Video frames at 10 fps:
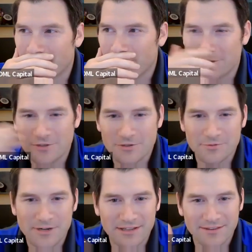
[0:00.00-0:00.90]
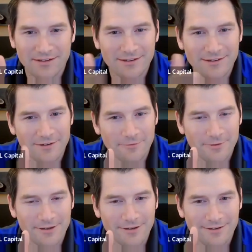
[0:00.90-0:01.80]
would you do anything
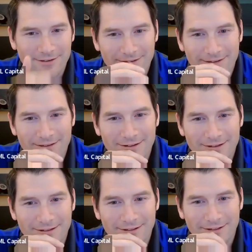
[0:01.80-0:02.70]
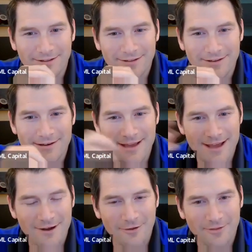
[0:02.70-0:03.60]
different now